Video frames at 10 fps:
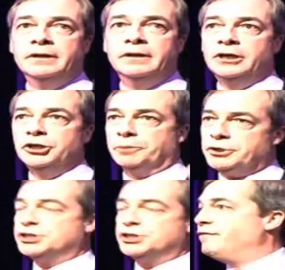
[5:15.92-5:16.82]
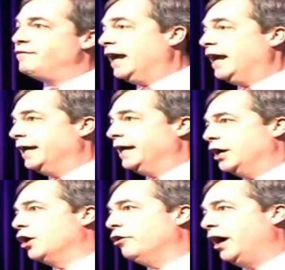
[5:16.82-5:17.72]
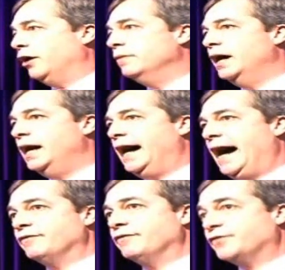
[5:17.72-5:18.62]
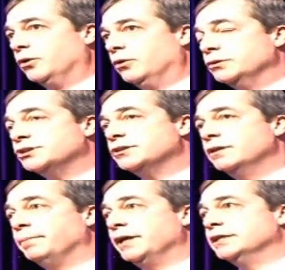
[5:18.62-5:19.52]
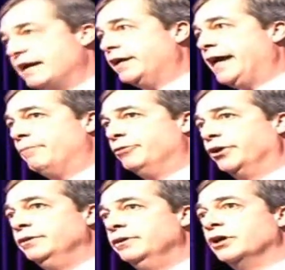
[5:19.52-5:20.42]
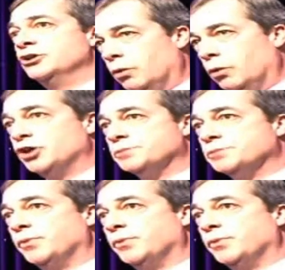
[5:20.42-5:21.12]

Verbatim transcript: to preserve a failing euro, have of course been David Cameron and George Osborne.